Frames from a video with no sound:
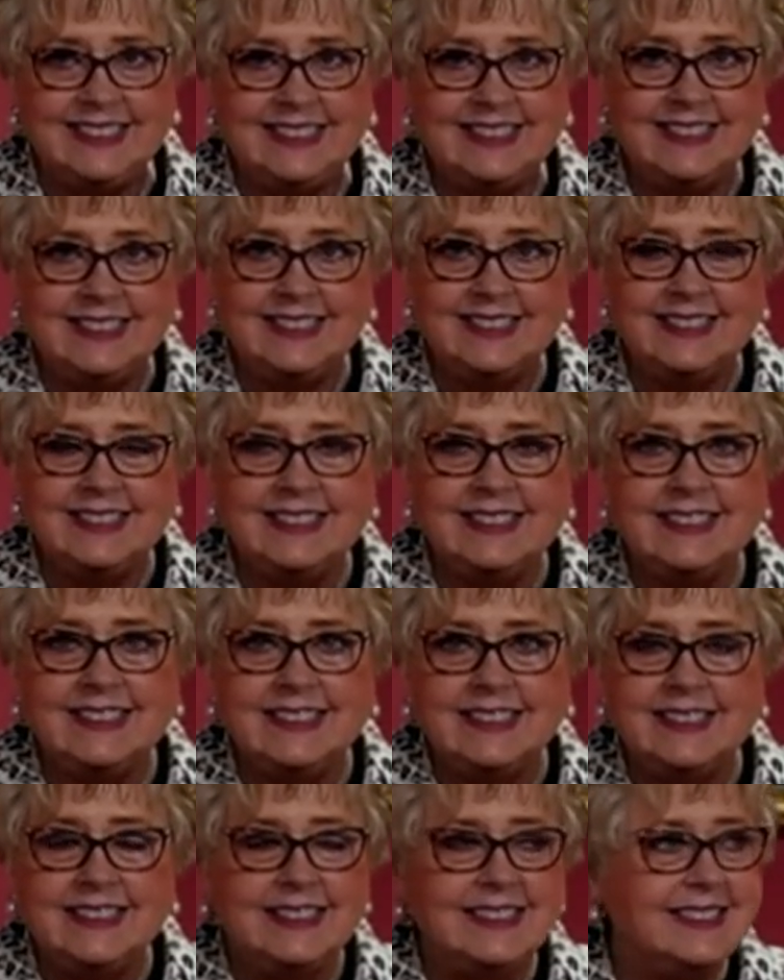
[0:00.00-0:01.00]

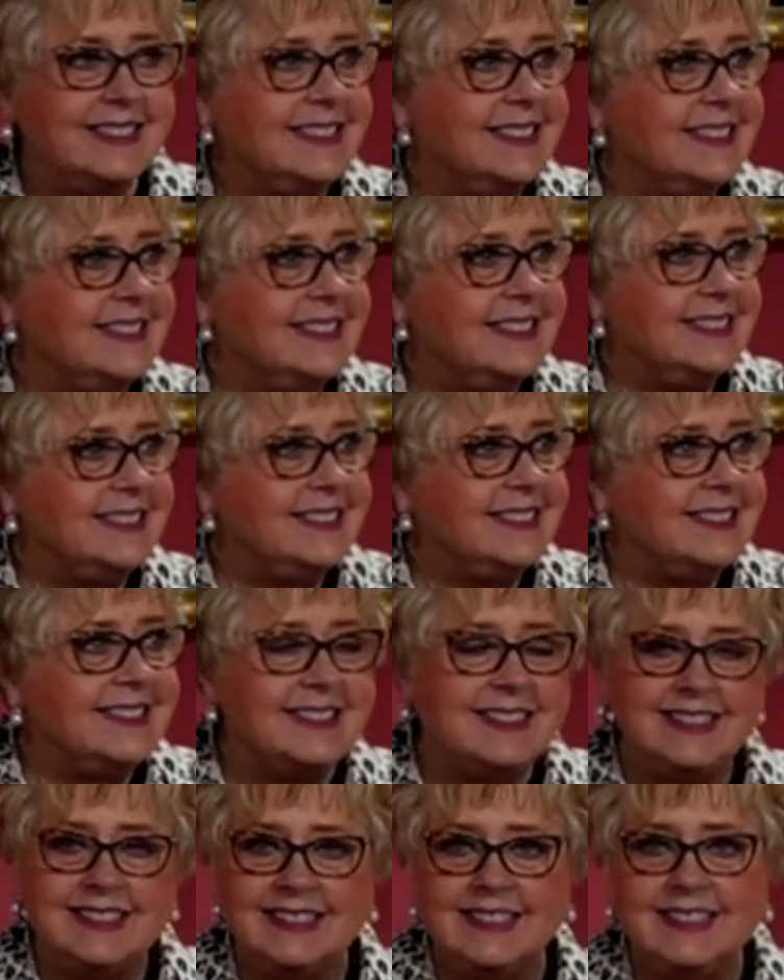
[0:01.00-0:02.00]

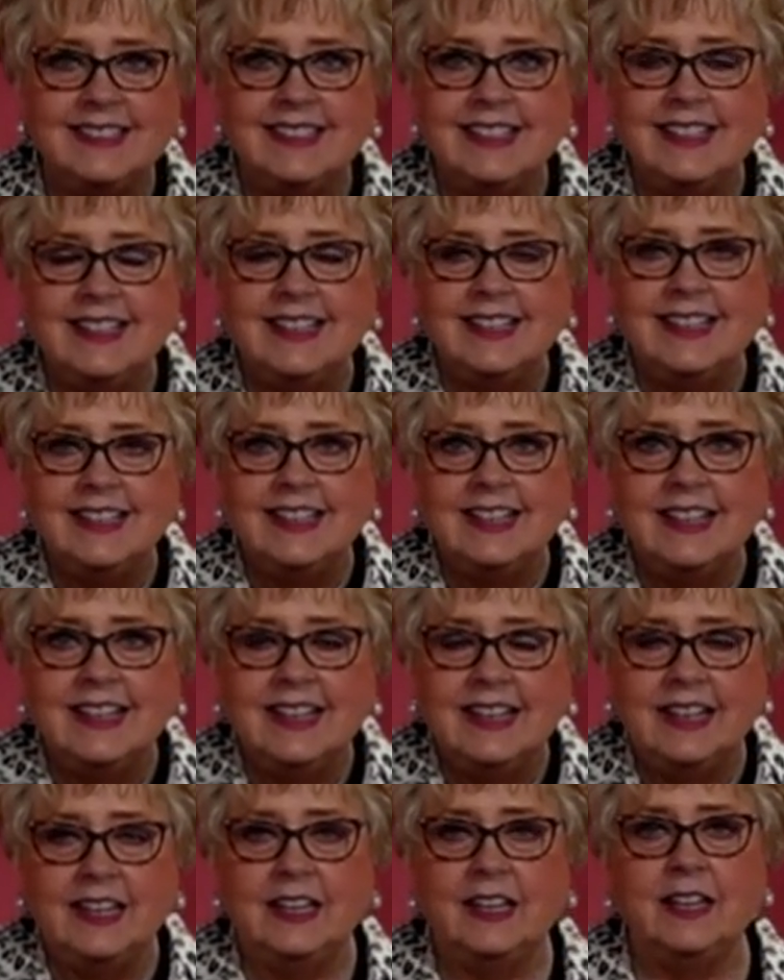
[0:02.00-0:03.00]

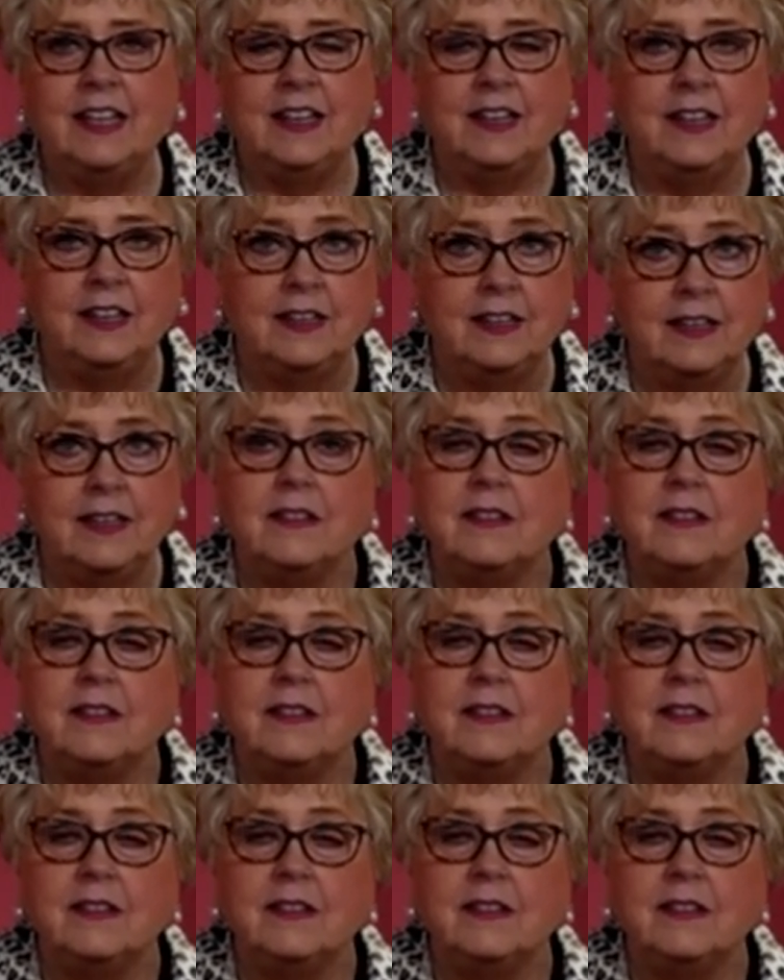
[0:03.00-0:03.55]
The person shown says nothing.